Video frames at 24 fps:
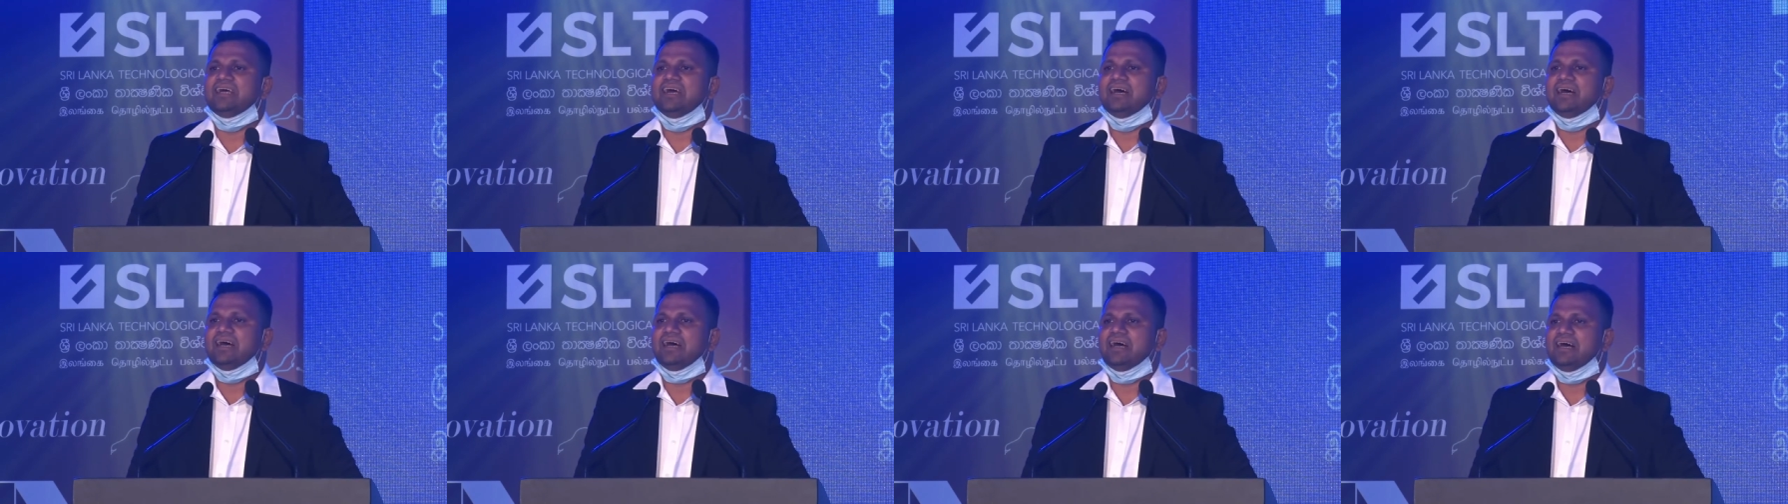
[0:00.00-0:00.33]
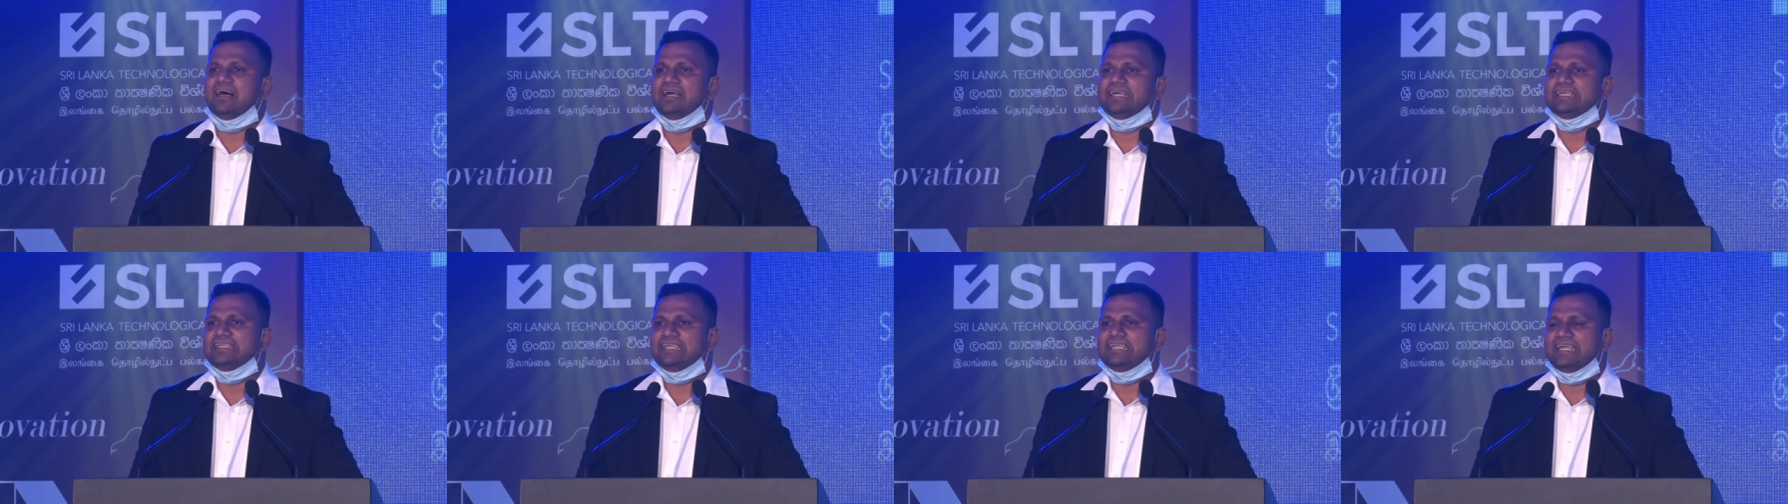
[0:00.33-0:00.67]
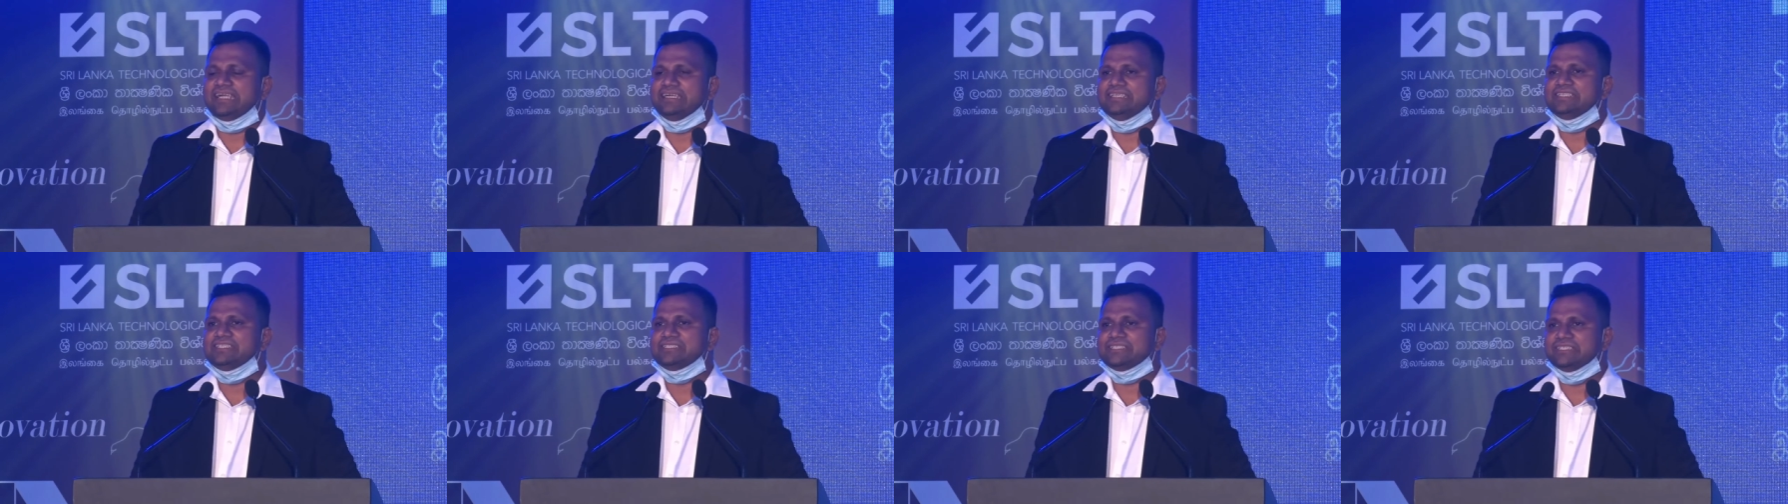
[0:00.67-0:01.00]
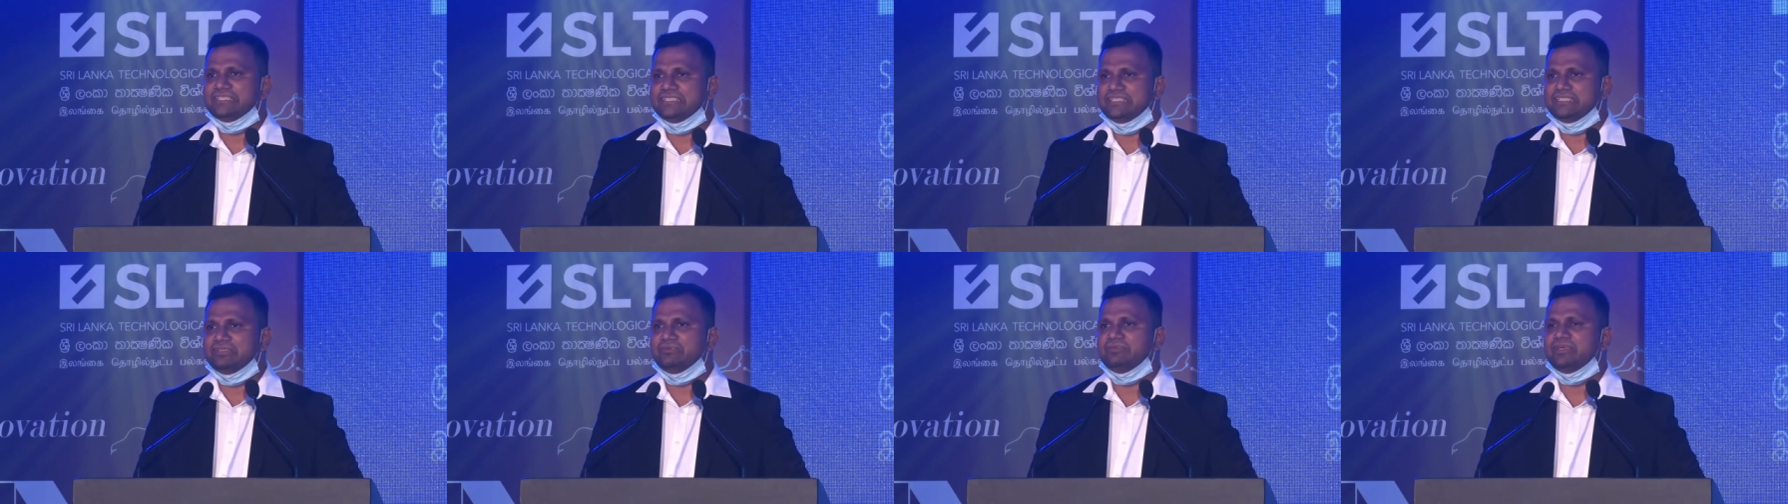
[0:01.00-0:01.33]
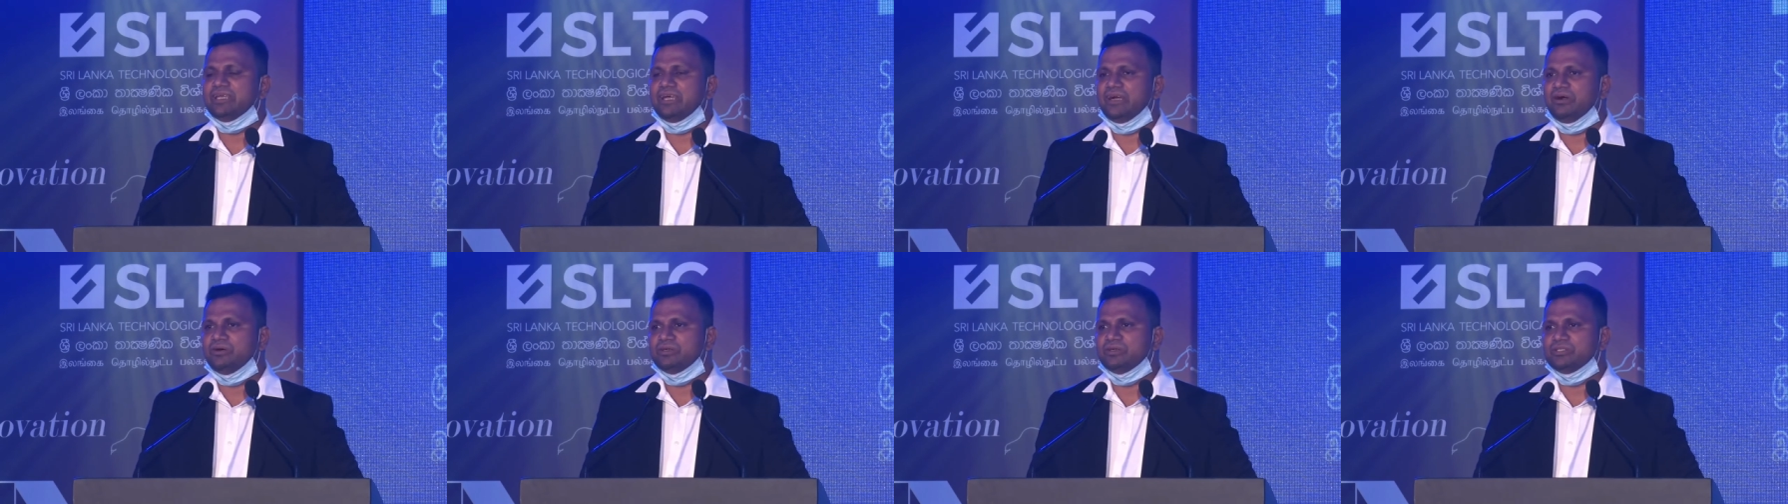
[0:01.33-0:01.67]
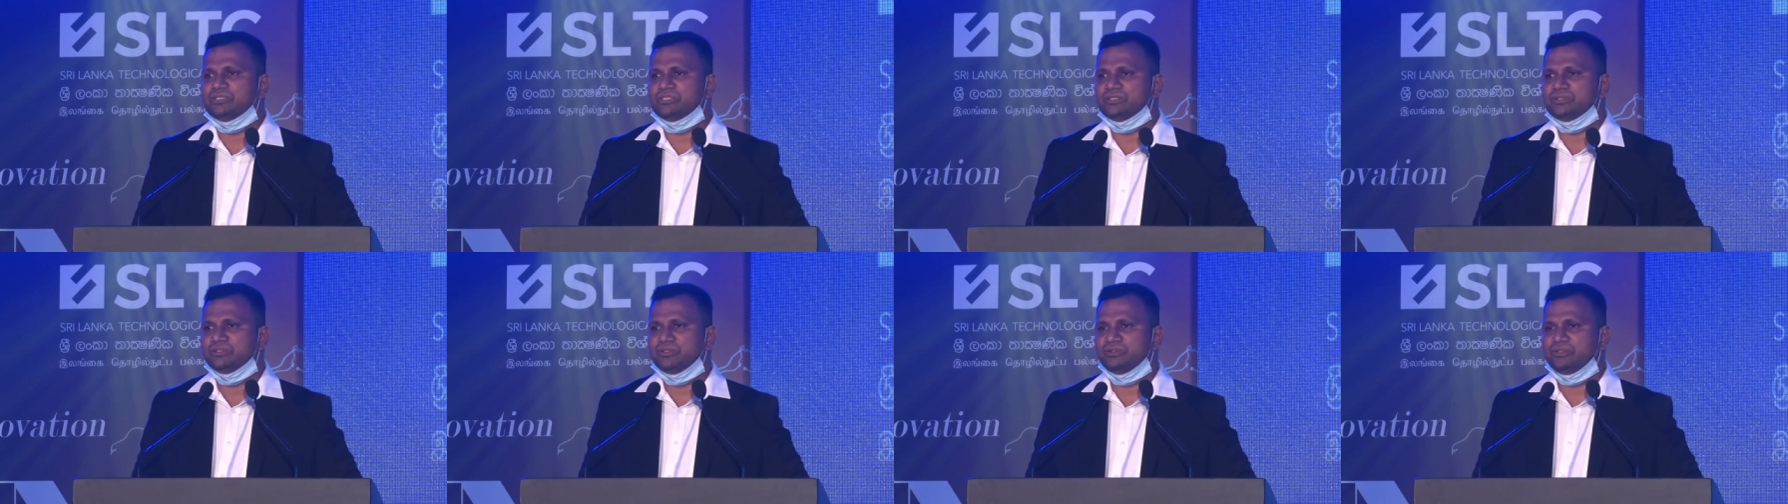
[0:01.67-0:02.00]
Uh, in addition, we are
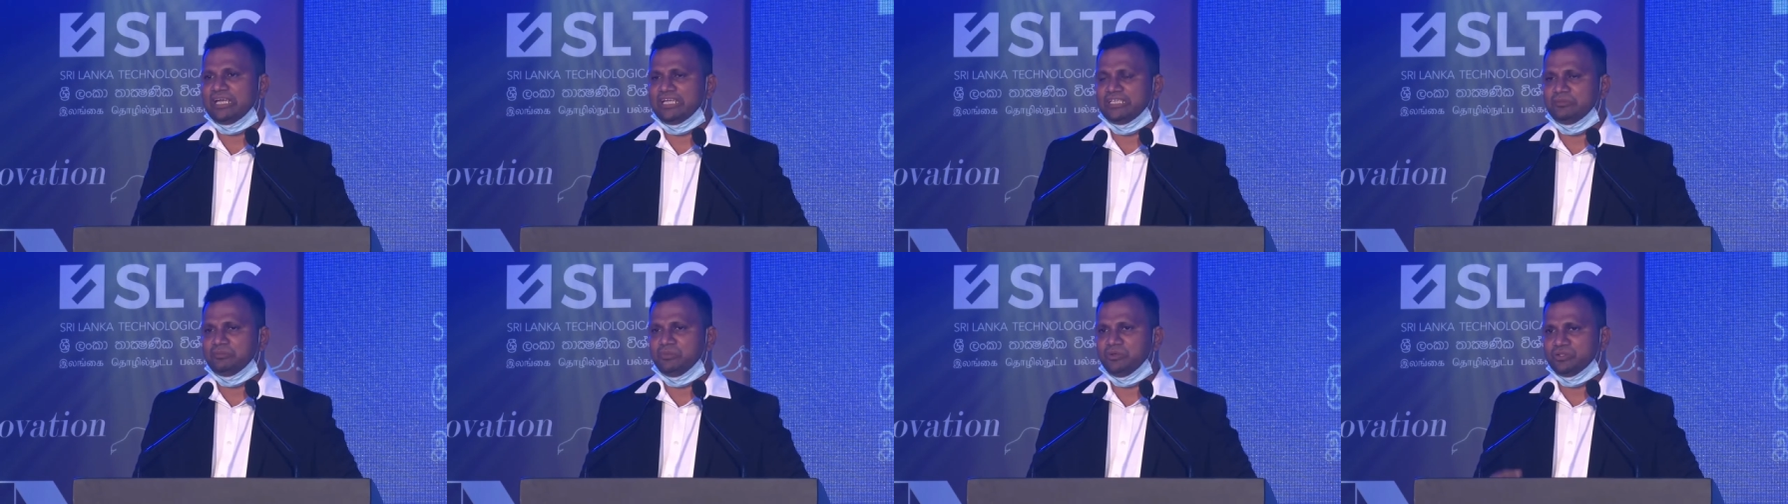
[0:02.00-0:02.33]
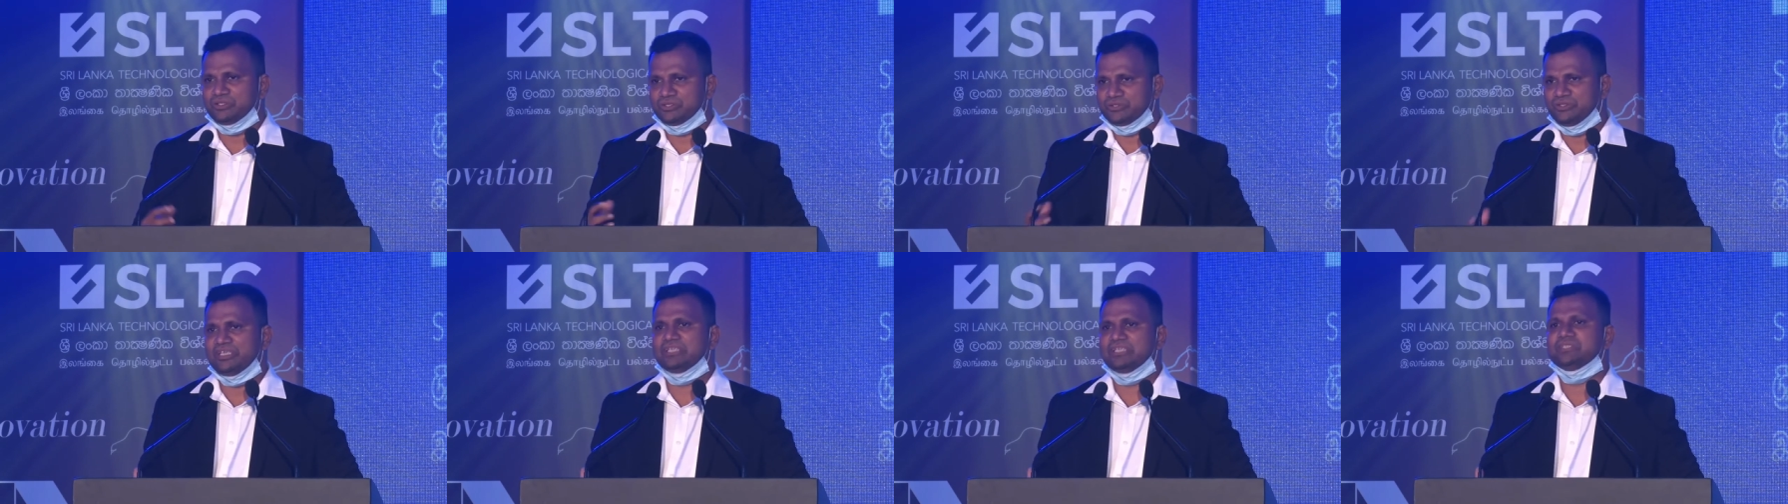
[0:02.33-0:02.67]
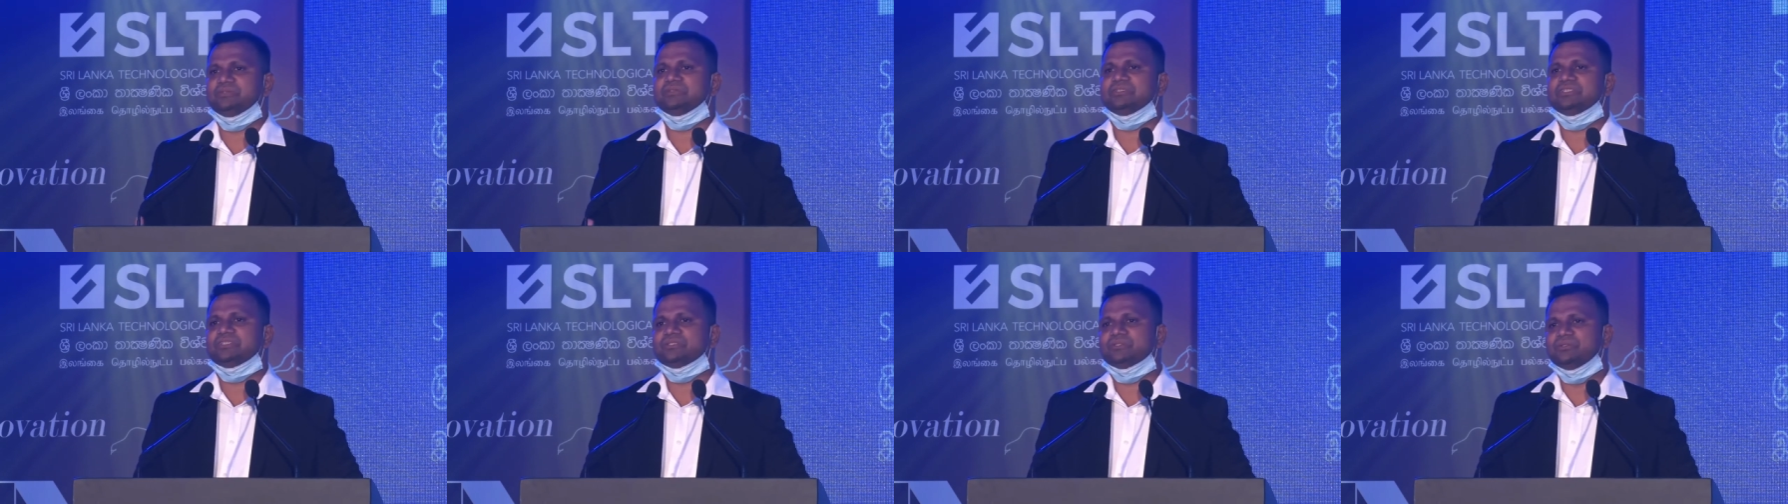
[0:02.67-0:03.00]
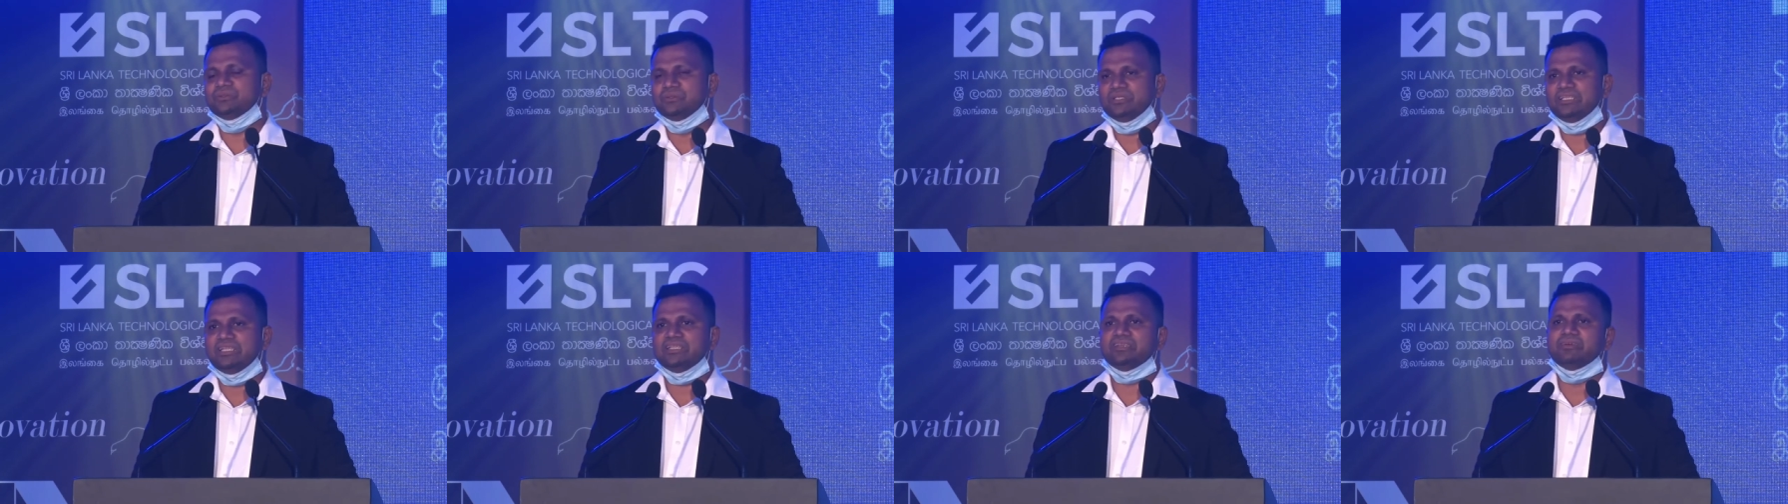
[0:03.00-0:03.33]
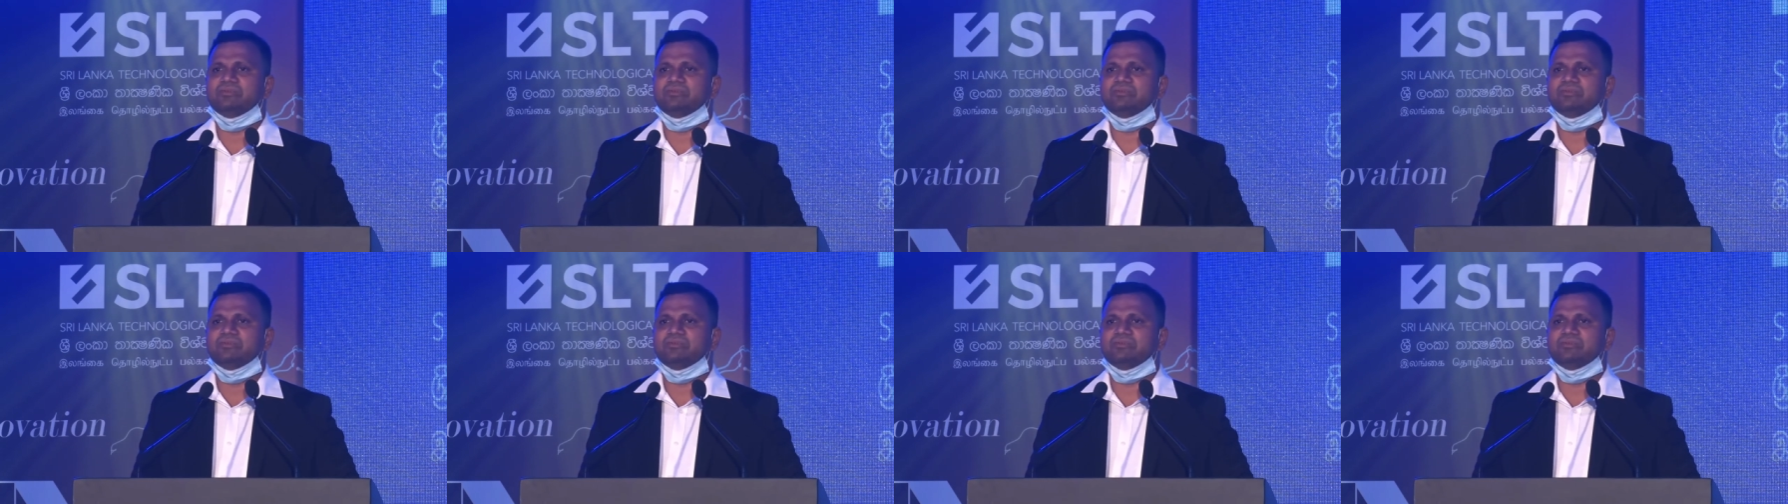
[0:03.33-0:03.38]
also at postgraduate school.